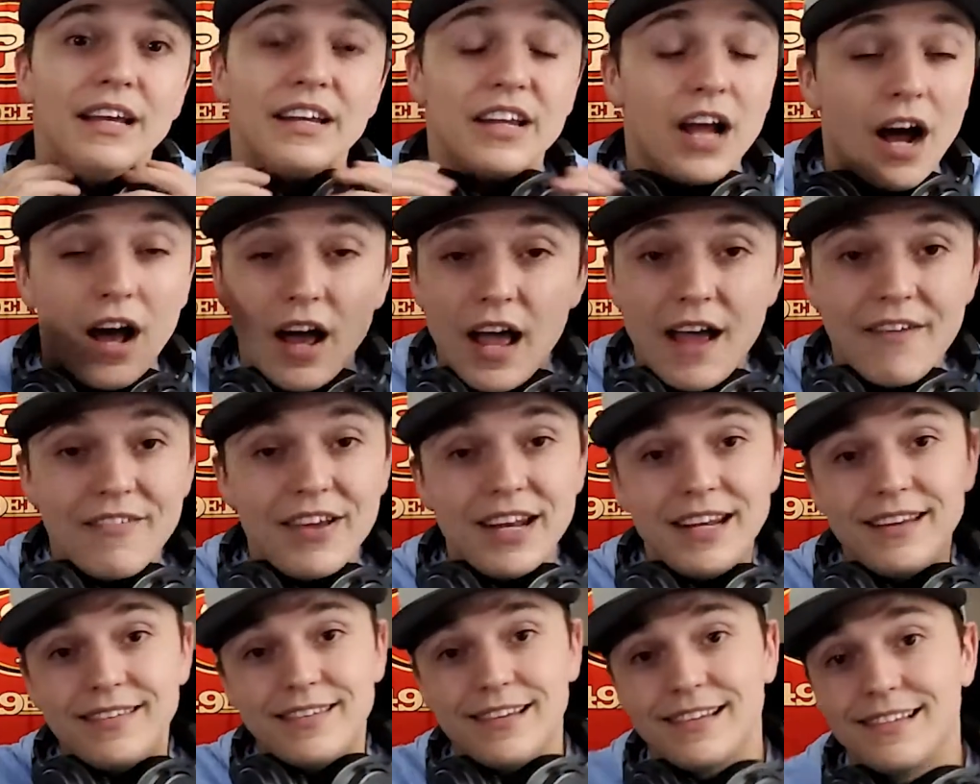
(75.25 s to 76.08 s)
Y'all have
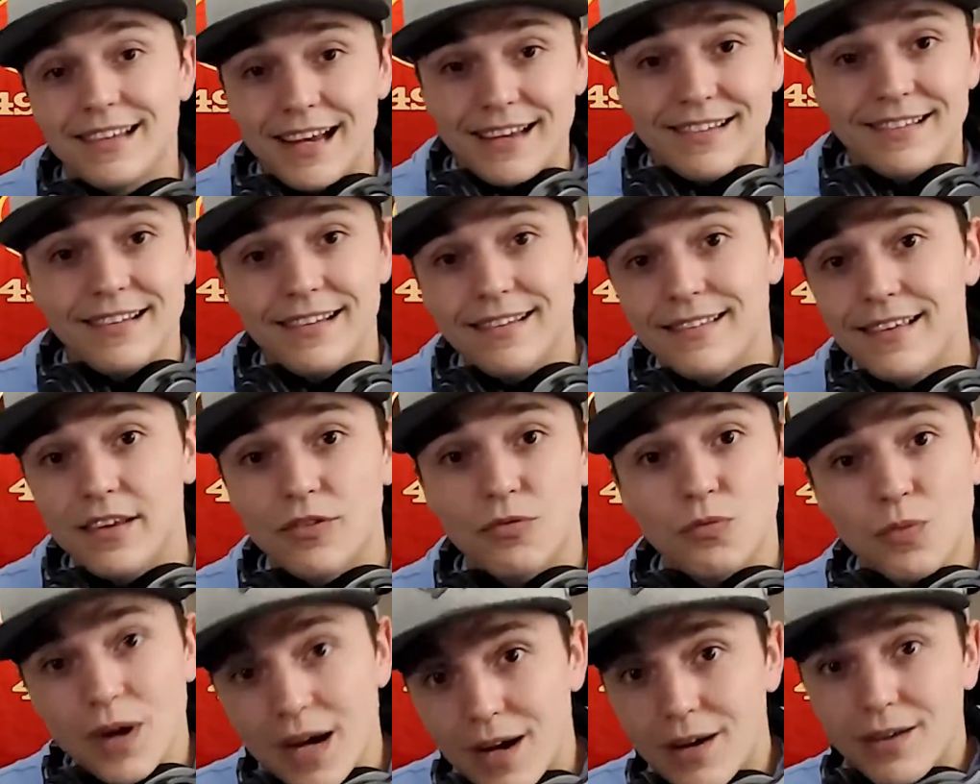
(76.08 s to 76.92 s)
any suggestions
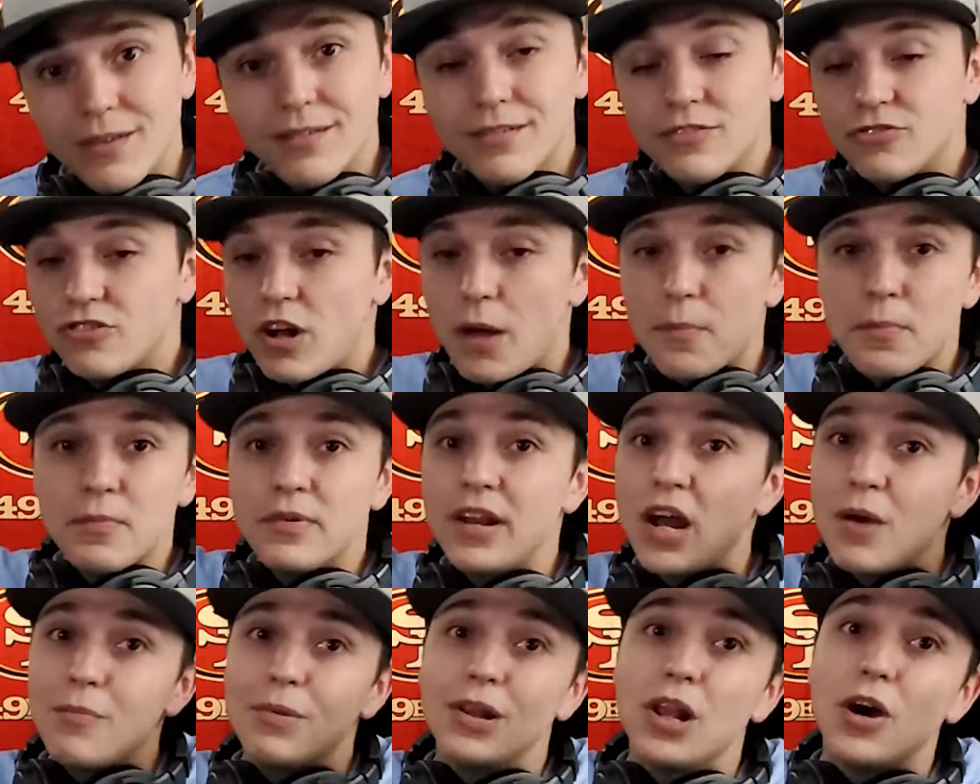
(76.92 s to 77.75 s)
as well? Drop them
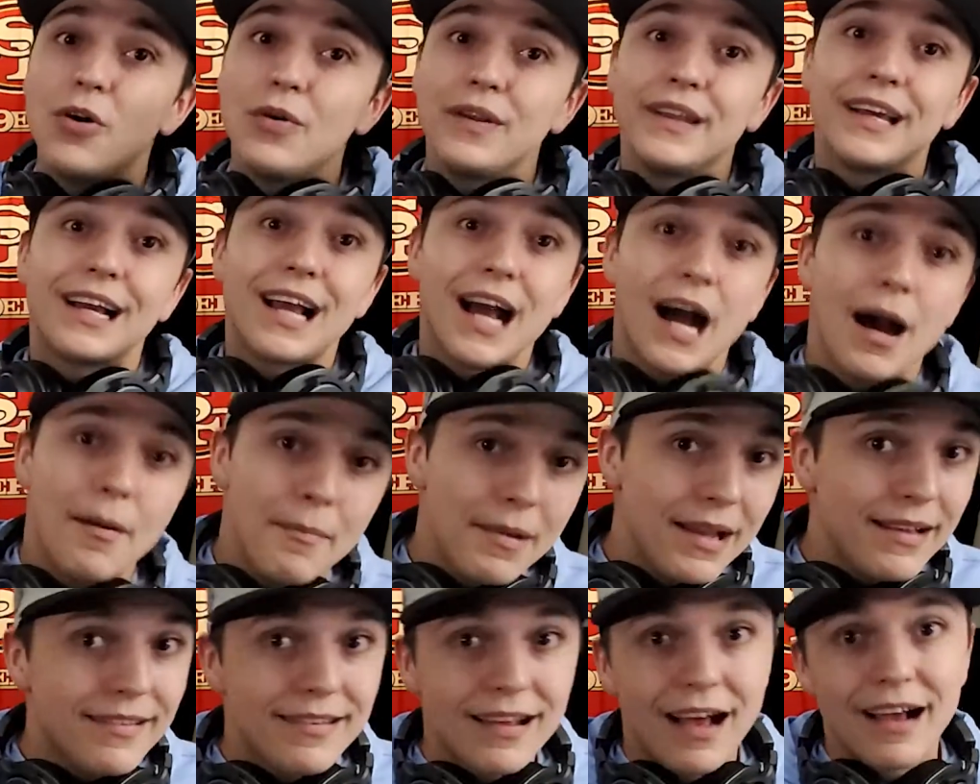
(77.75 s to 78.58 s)
down below in the
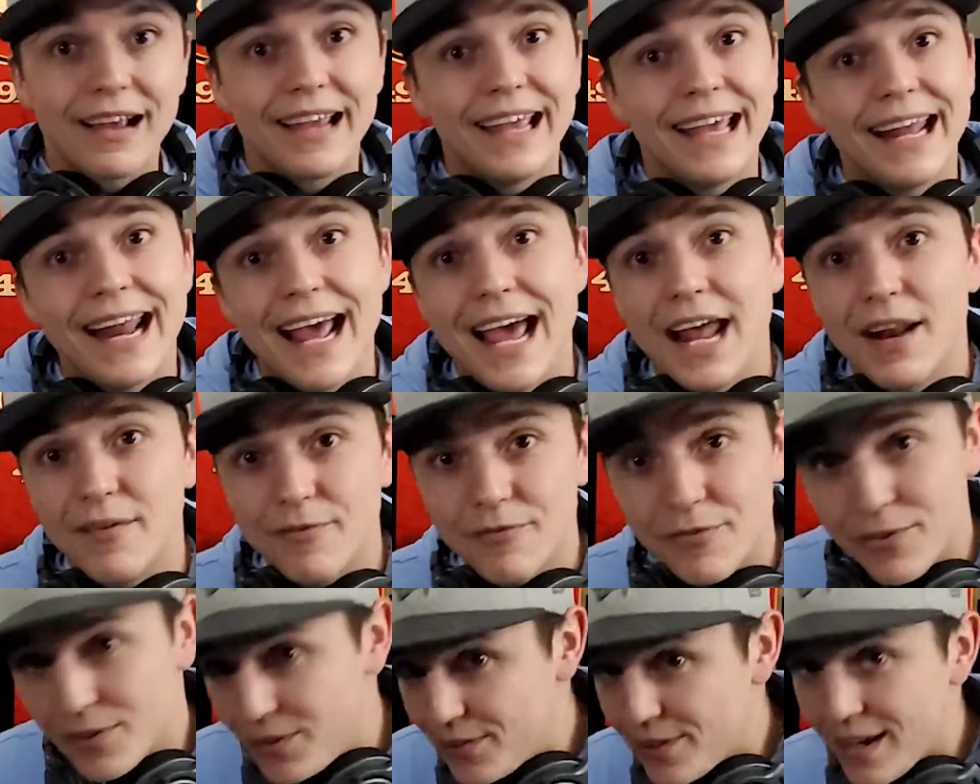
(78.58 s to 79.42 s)
comments. I'll get at them
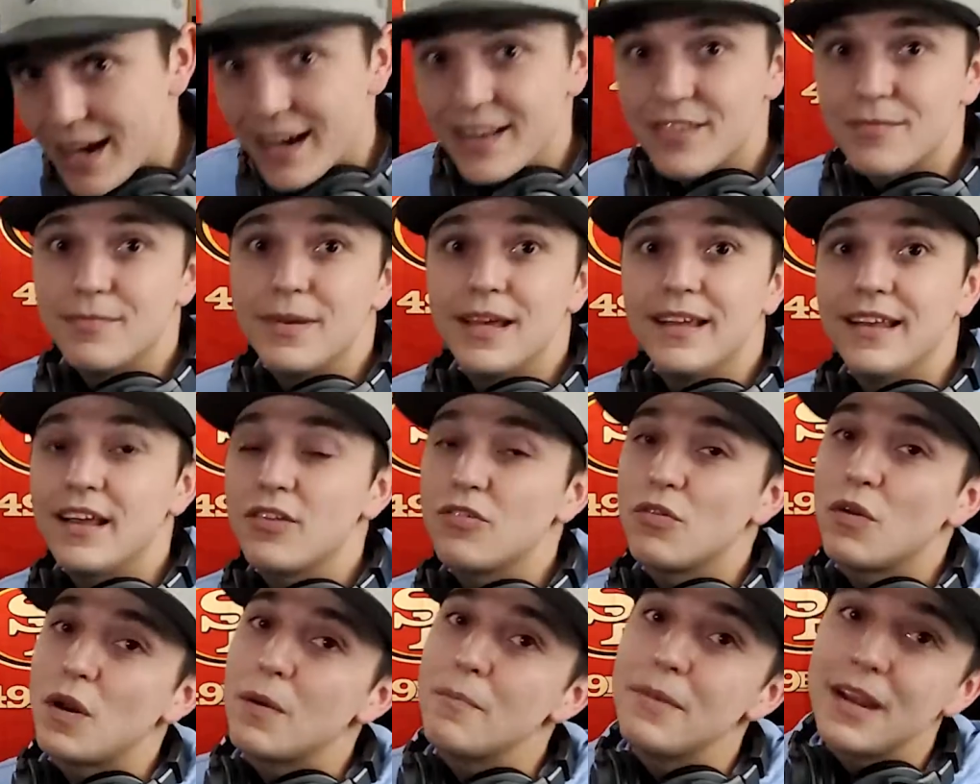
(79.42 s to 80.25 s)
for you guys, man.
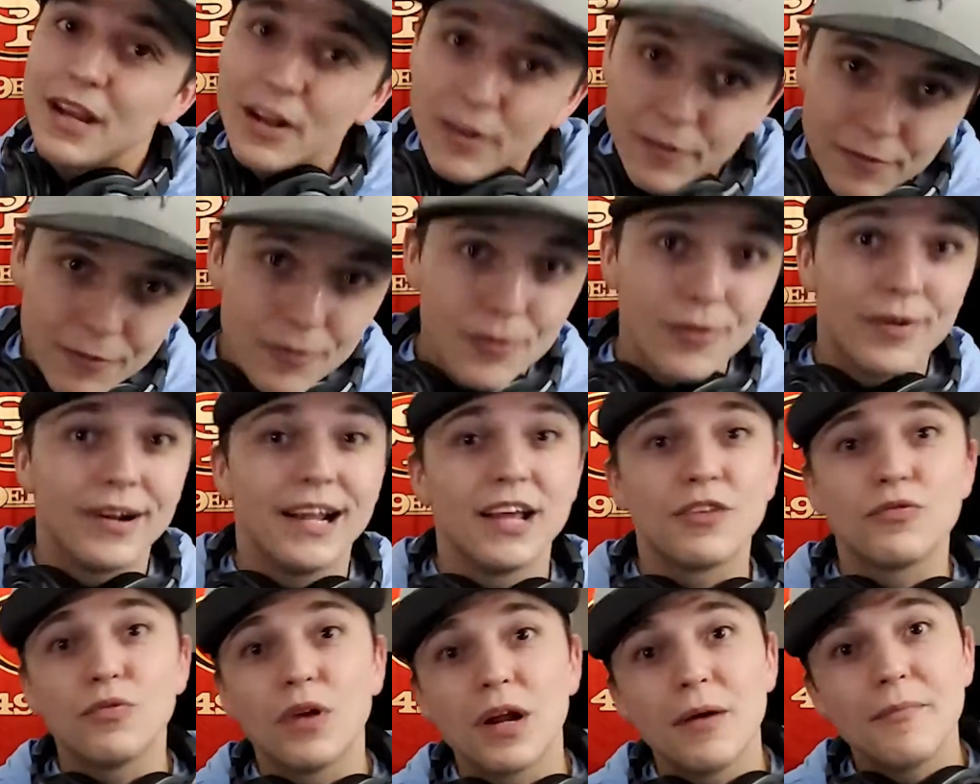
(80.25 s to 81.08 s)
That's what I'm here for.
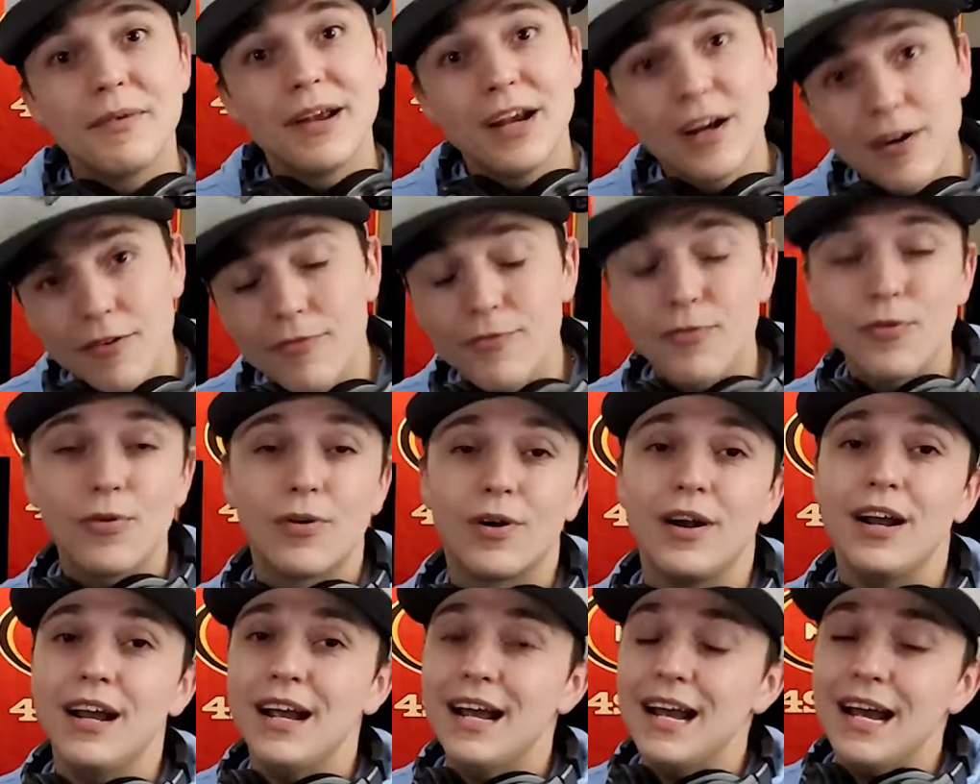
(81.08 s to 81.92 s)
That's what I'm here
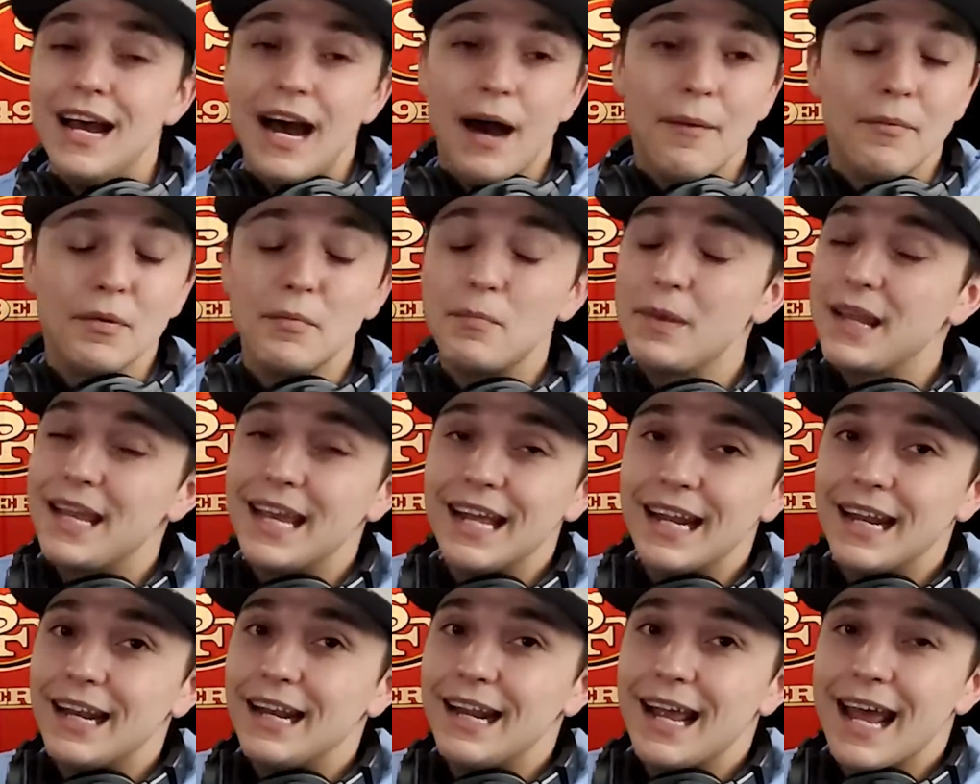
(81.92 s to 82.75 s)
for. I'm going to be
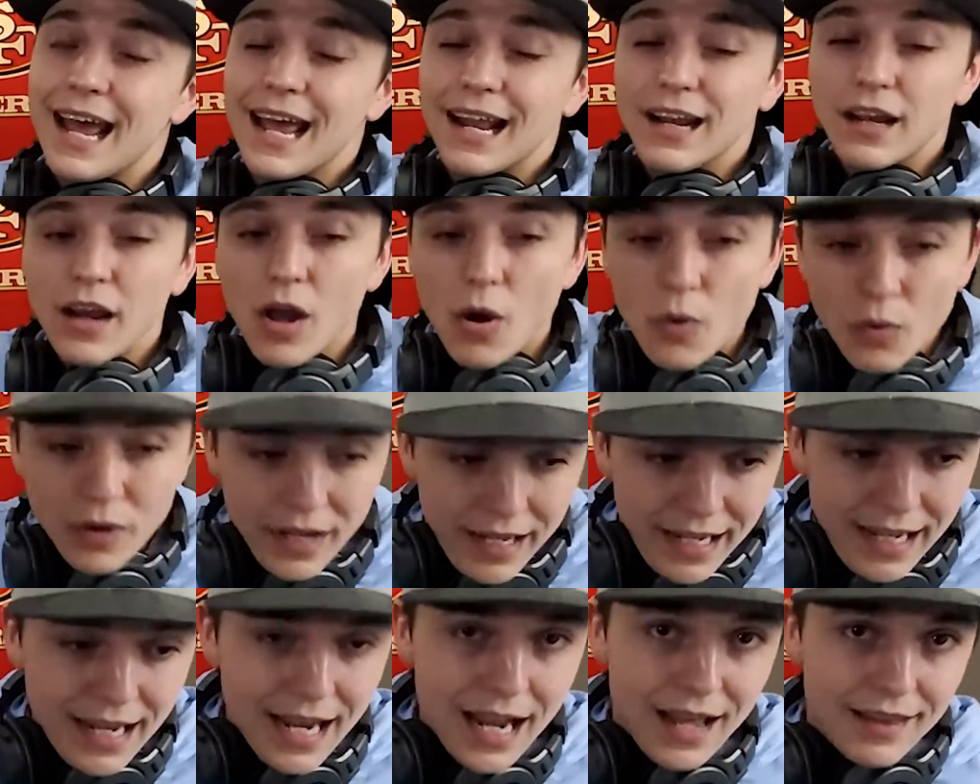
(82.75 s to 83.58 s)
getting that low
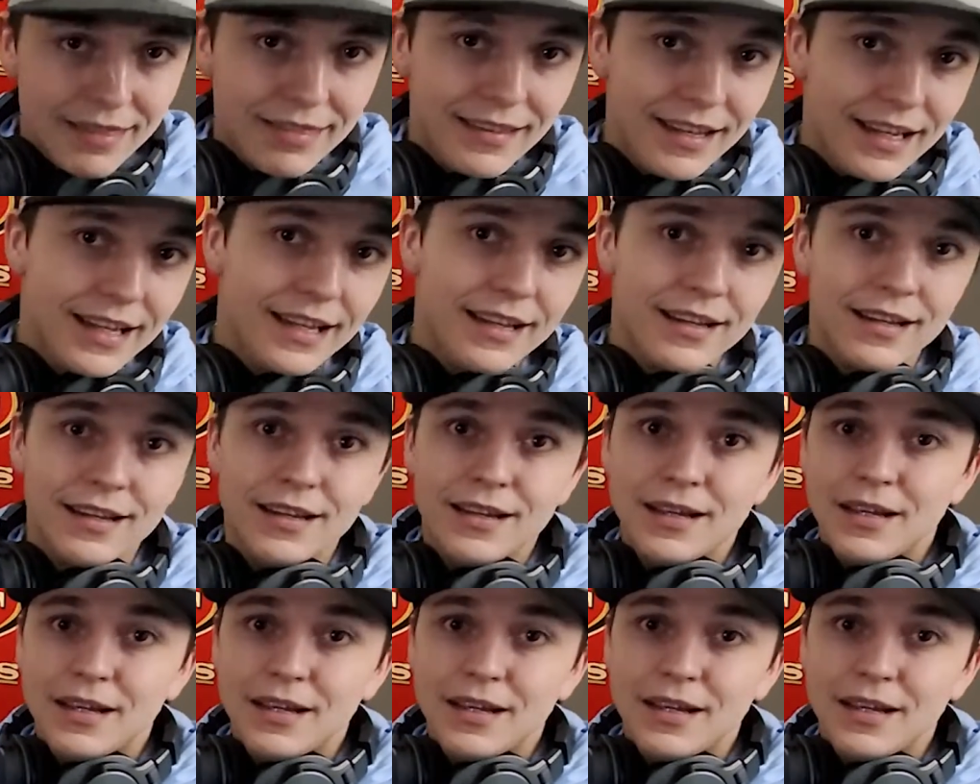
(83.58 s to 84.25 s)
key, I think.